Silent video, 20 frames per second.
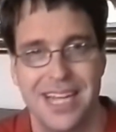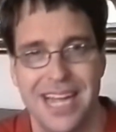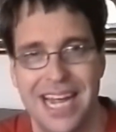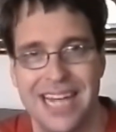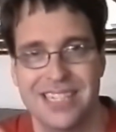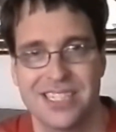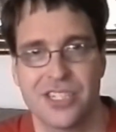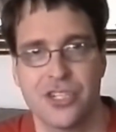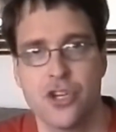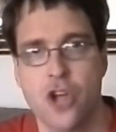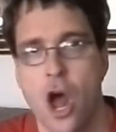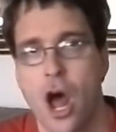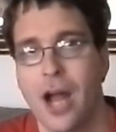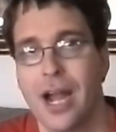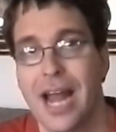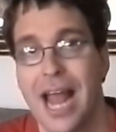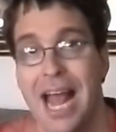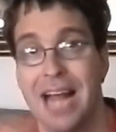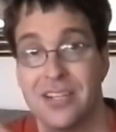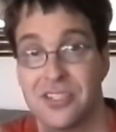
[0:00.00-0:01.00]

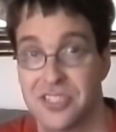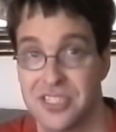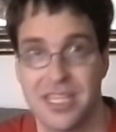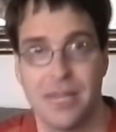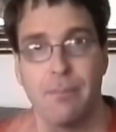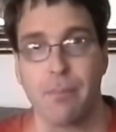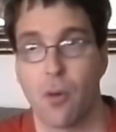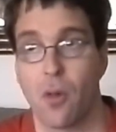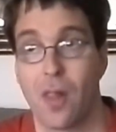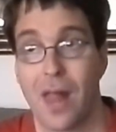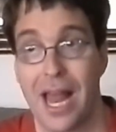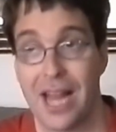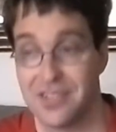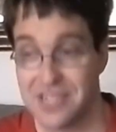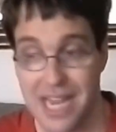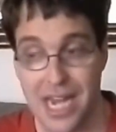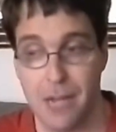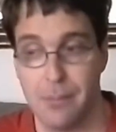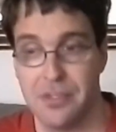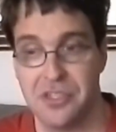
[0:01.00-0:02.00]
as simple
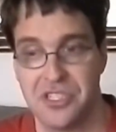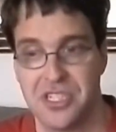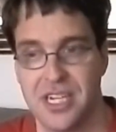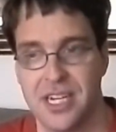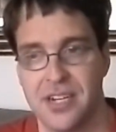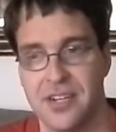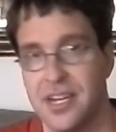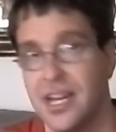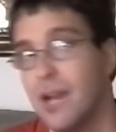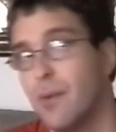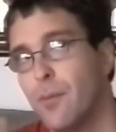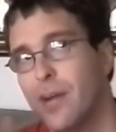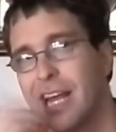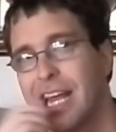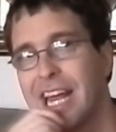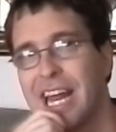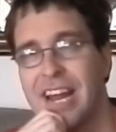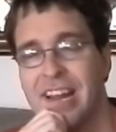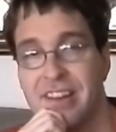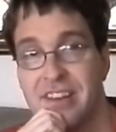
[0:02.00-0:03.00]
as A, B, C, and D and we
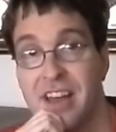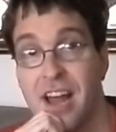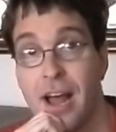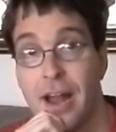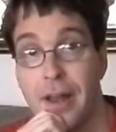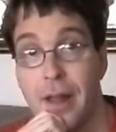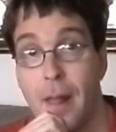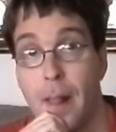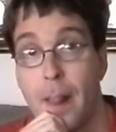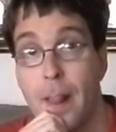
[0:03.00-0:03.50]
can get it done.